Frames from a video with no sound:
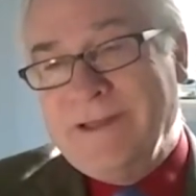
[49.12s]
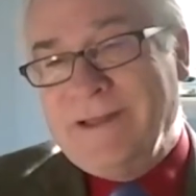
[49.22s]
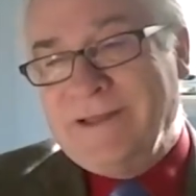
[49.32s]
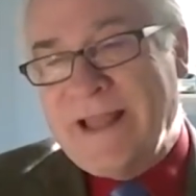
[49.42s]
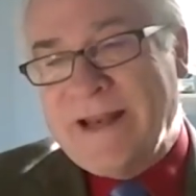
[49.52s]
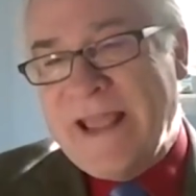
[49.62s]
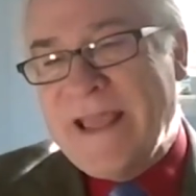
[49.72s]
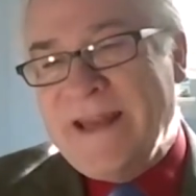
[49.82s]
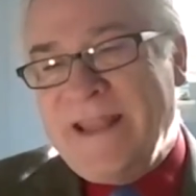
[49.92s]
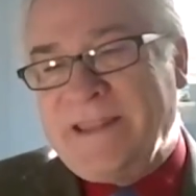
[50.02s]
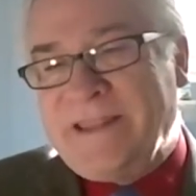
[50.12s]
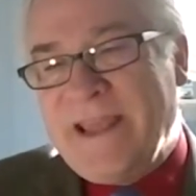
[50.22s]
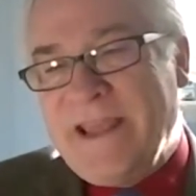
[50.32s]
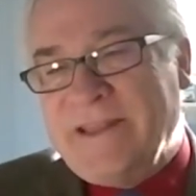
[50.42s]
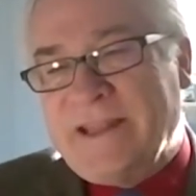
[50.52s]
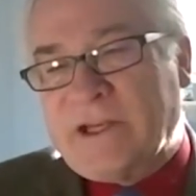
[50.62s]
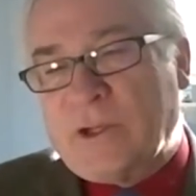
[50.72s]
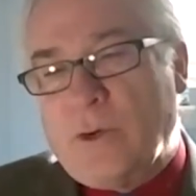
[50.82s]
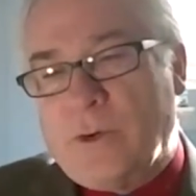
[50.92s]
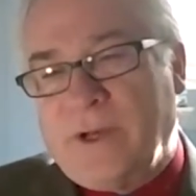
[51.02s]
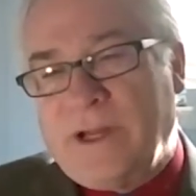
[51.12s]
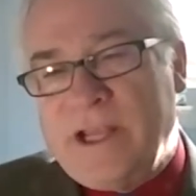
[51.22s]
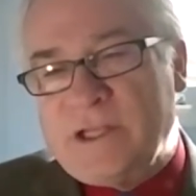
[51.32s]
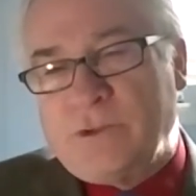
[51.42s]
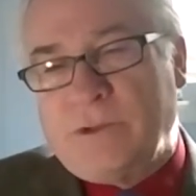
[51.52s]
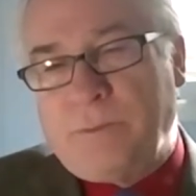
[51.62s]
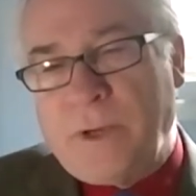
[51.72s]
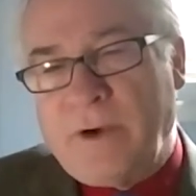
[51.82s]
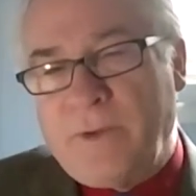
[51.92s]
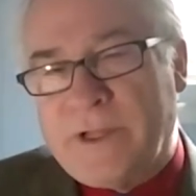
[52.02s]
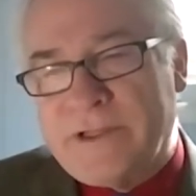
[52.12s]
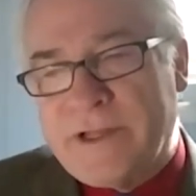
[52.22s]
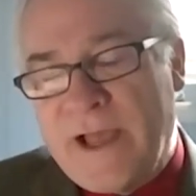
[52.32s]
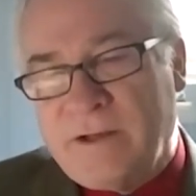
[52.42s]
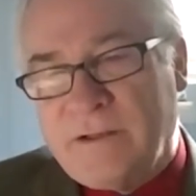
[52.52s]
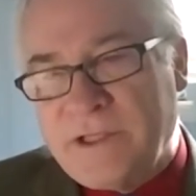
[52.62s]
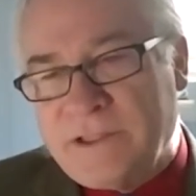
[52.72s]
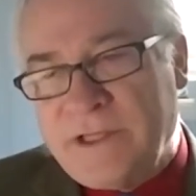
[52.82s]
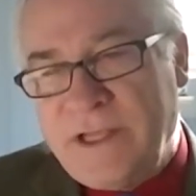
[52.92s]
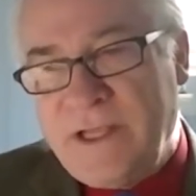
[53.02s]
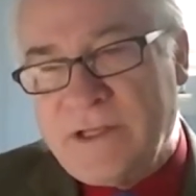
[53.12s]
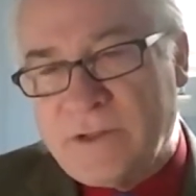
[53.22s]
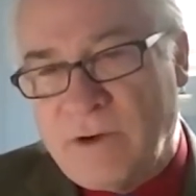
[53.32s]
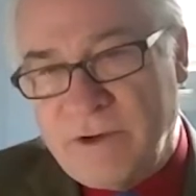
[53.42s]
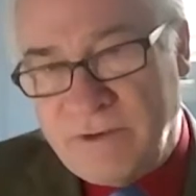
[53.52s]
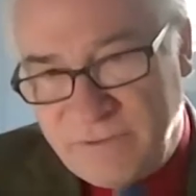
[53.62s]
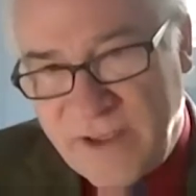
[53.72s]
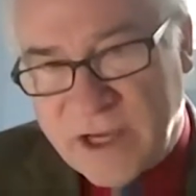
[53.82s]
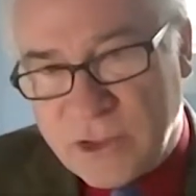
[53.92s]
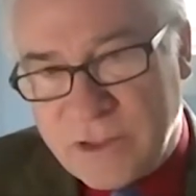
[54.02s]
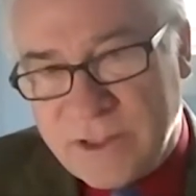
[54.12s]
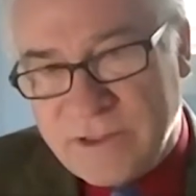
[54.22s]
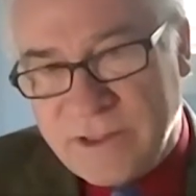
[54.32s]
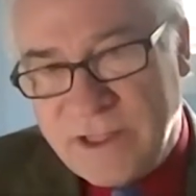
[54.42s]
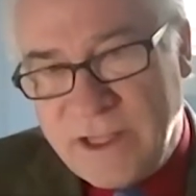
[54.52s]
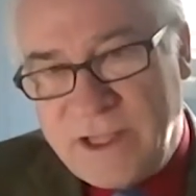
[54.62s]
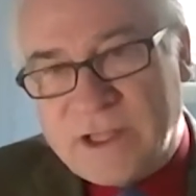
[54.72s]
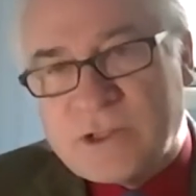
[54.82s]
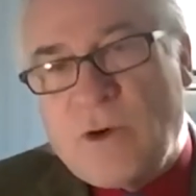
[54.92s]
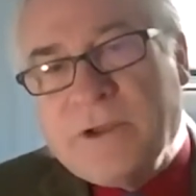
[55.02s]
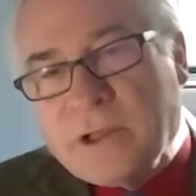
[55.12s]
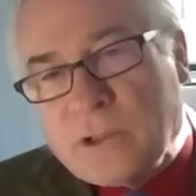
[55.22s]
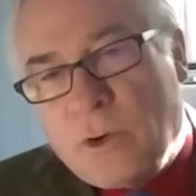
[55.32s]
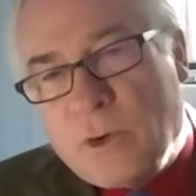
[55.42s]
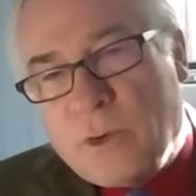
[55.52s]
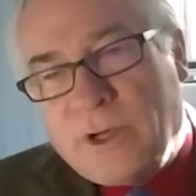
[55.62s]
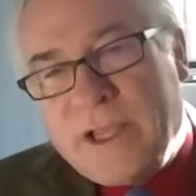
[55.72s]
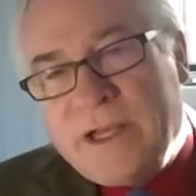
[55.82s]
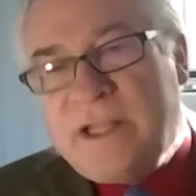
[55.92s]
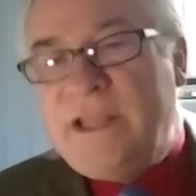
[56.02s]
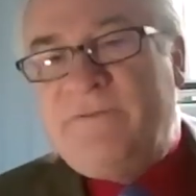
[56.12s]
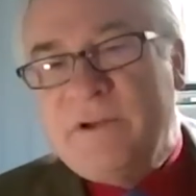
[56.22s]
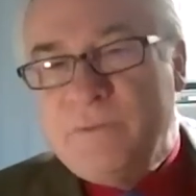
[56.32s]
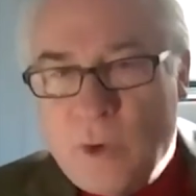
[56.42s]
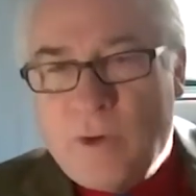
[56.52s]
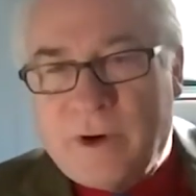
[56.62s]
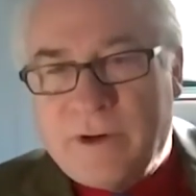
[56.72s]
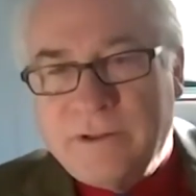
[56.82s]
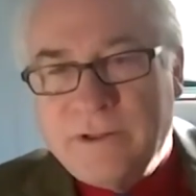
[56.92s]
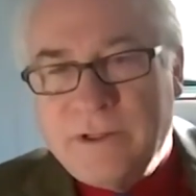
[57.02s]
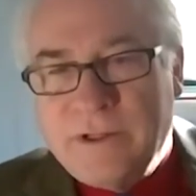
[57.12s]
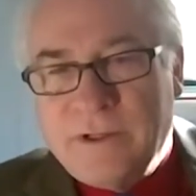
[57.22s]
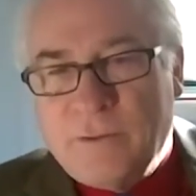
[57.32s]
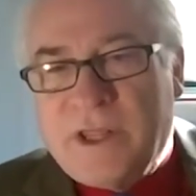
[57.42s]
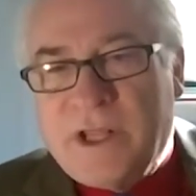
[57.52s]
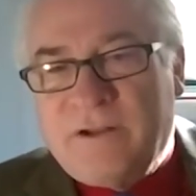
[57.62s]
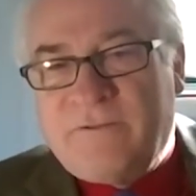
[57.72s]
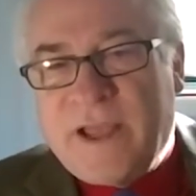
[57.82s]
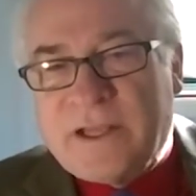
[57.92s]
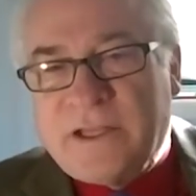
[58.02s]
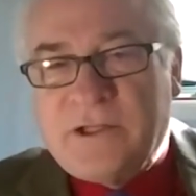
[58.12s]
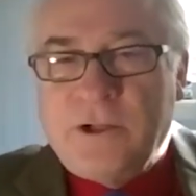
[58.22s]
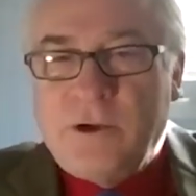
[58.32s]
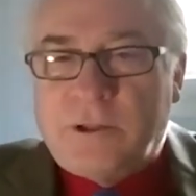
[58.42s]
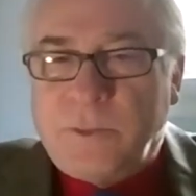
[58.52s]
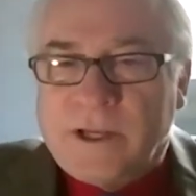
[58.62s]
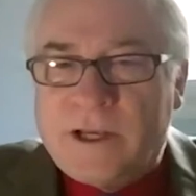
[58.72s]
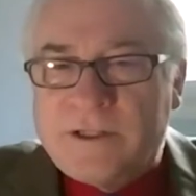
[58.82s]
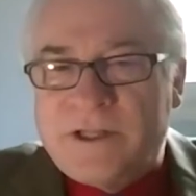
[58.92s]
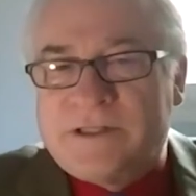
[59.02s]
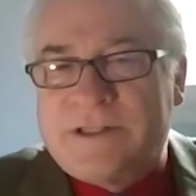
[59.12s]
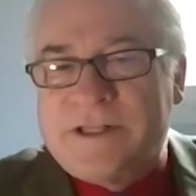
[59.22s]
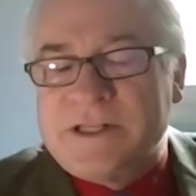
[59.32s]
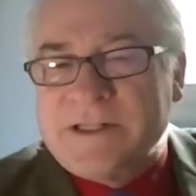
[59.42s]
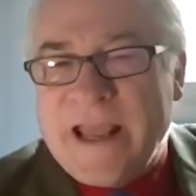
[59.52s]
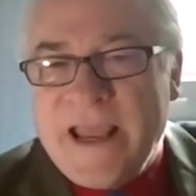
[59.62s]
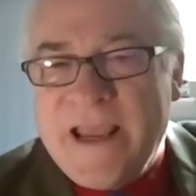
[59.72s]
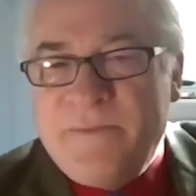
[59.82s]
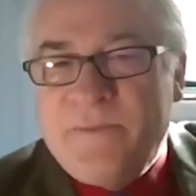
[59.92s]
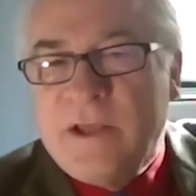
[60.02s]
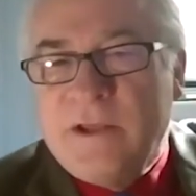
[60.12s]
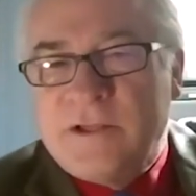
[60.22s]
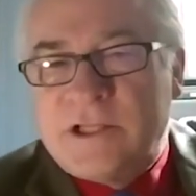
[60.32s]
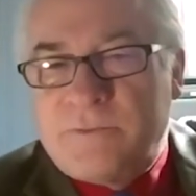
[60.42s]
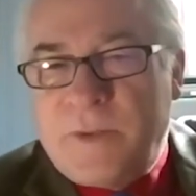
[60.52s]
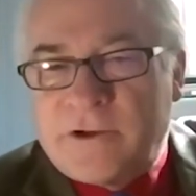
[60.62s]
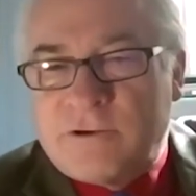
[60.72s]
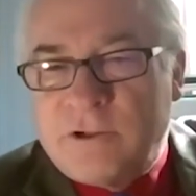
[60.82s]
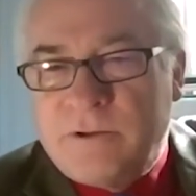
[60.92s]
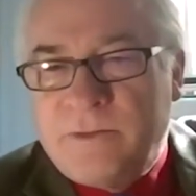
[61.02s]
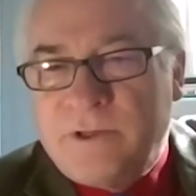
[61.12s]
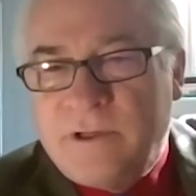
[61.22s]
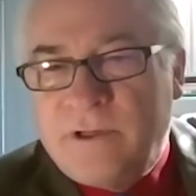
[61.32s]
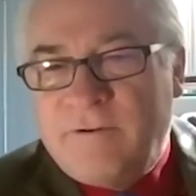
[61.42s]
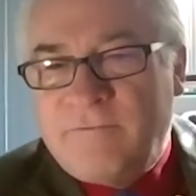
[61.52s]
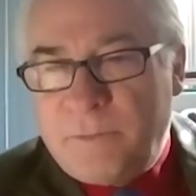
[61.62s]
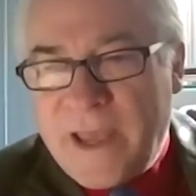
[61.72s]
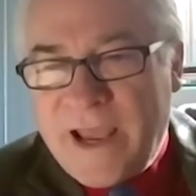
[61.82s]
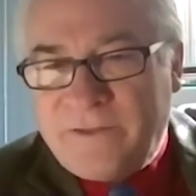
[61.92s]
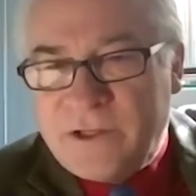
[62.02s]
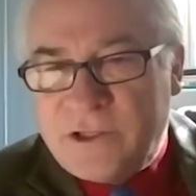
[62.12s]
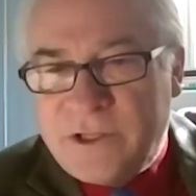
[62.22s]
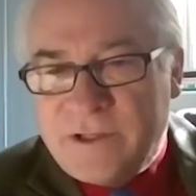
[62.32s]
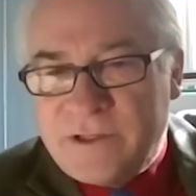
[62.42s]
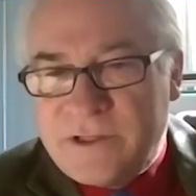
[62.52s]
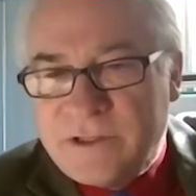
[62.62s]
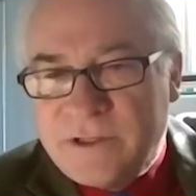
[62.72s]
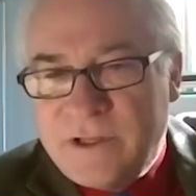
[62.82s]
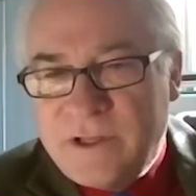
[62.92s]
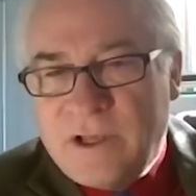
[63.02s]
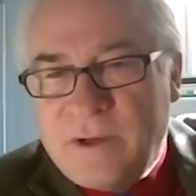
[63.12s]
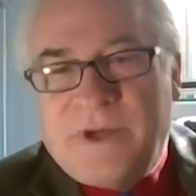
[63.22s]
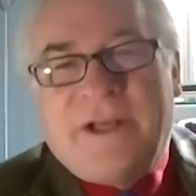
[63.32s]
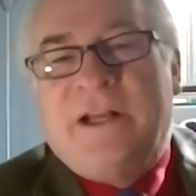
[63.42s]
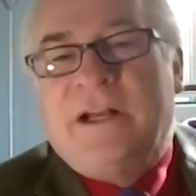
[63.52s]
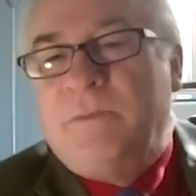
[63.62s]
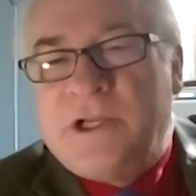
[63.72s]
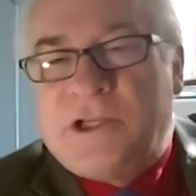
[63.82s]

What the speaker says: that anything that correlates with periodontal disease or infection is going to correlate even more with an infected tooth because it's the same spectrum of pathogens, but in a much